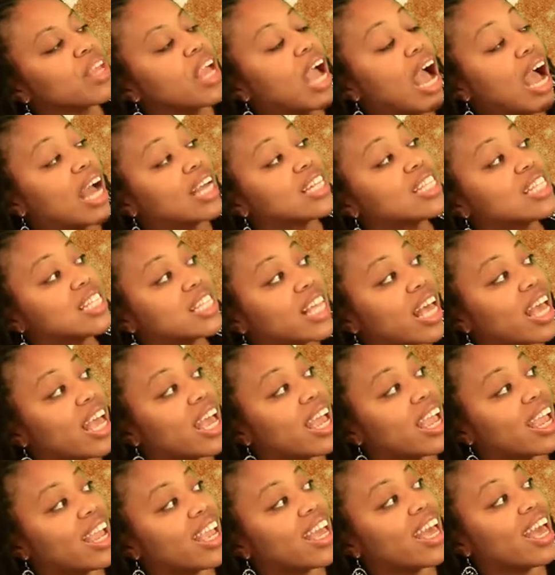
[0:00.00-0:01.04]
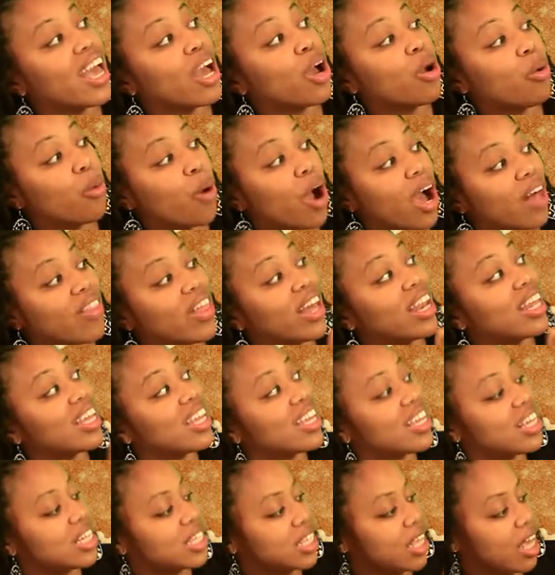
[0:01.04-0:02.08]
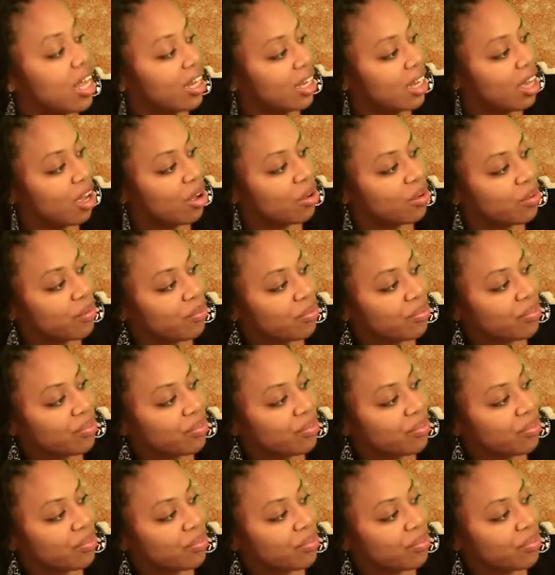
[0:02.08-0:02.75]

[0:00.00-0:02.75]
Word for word: I say ehwa, that is hello.